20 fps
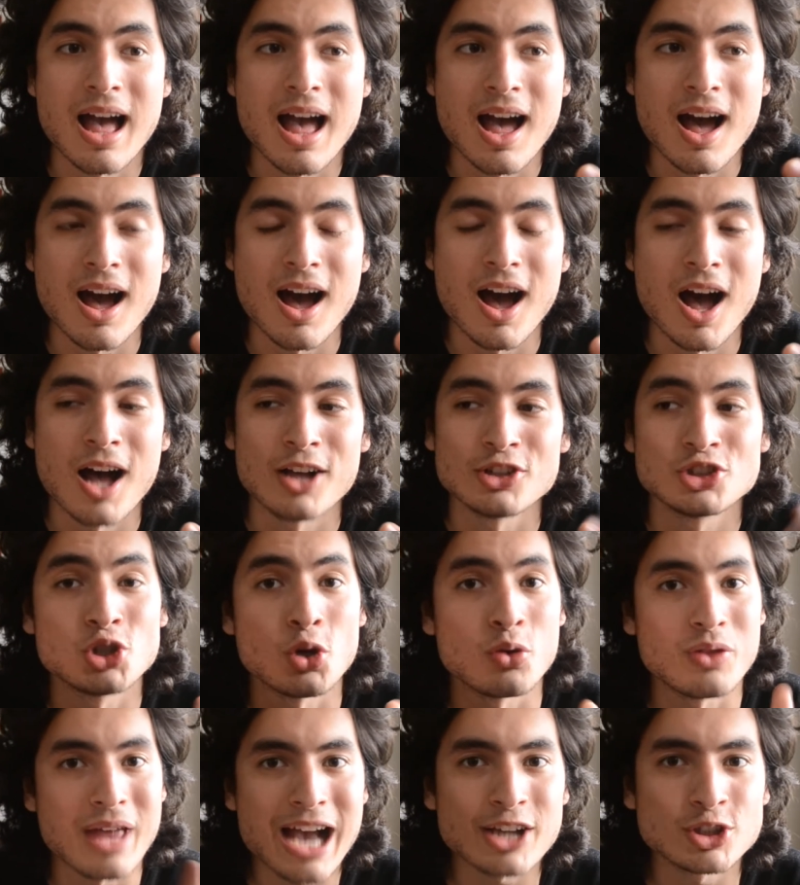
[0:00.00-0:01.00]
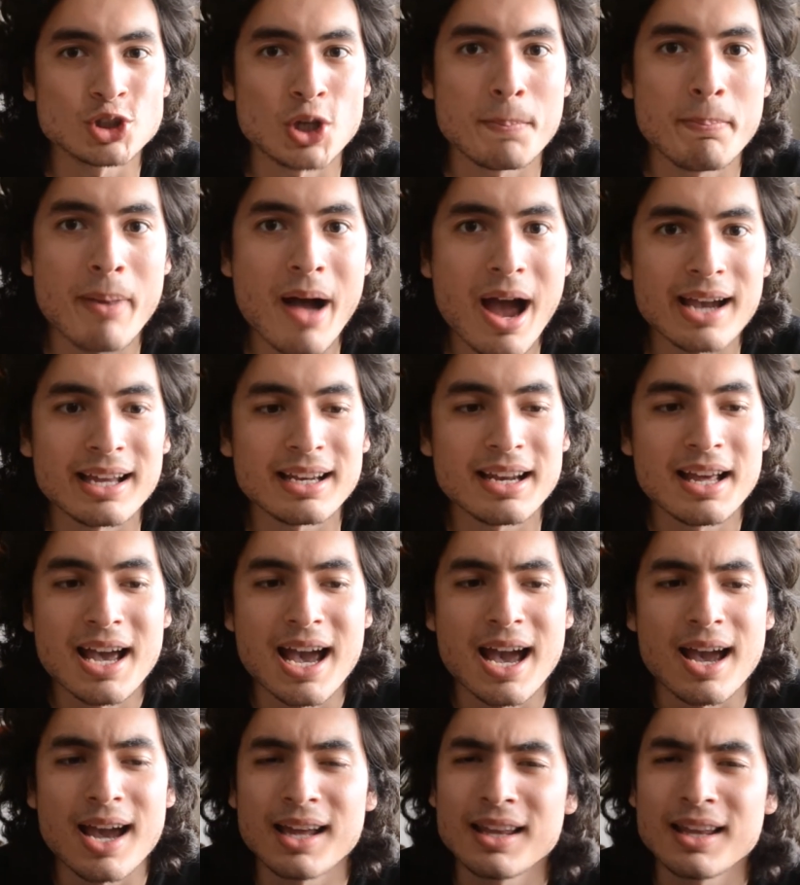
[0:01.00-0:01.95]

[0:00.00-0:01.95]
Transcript: So they actually buy it.